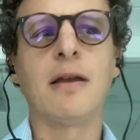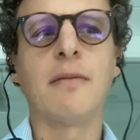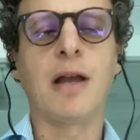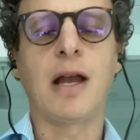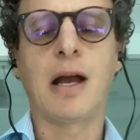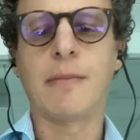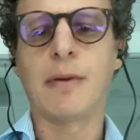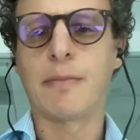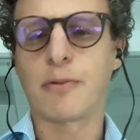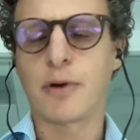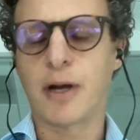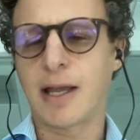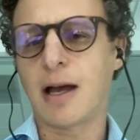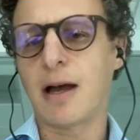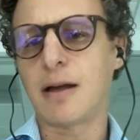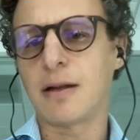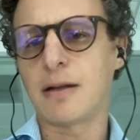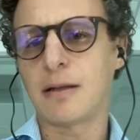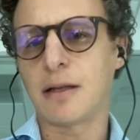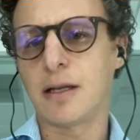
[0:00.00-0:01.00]
become a
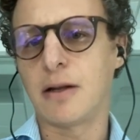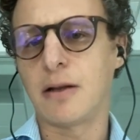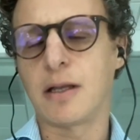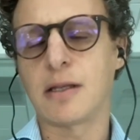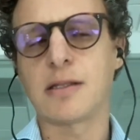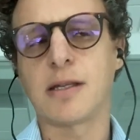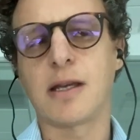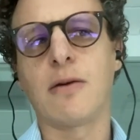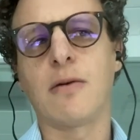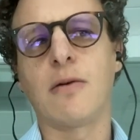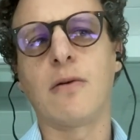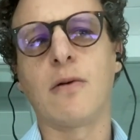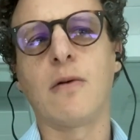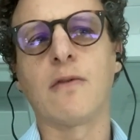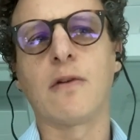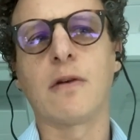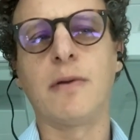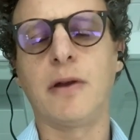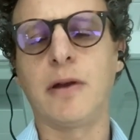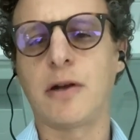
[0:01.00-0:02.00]
breakout, you know, let's say
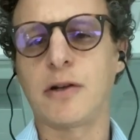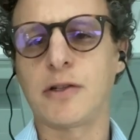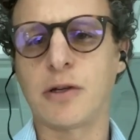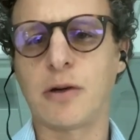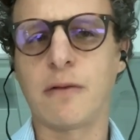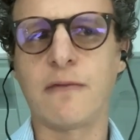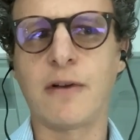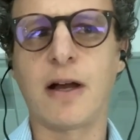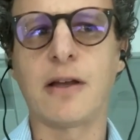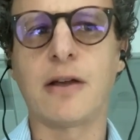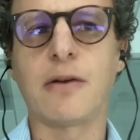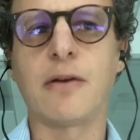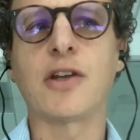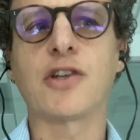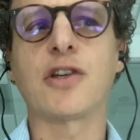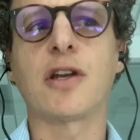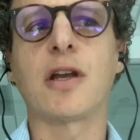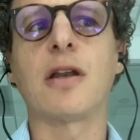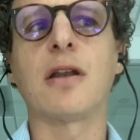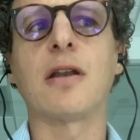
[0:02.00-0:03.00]
over a billion or so in
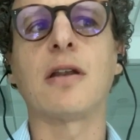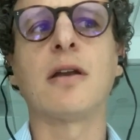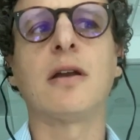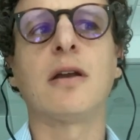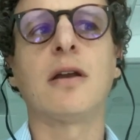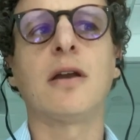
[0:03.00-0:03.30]
valuation,